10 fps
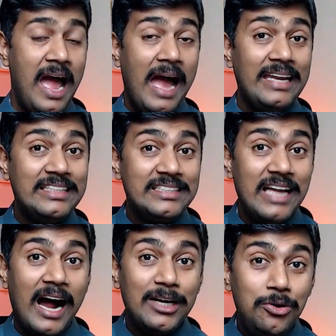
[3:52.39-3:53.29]
and
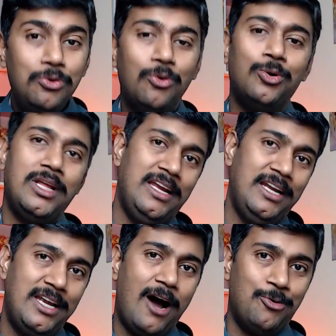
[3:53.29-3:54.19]
start noting
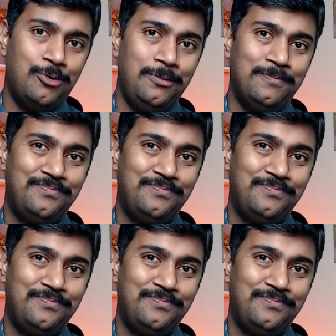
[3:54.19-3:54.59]
it down.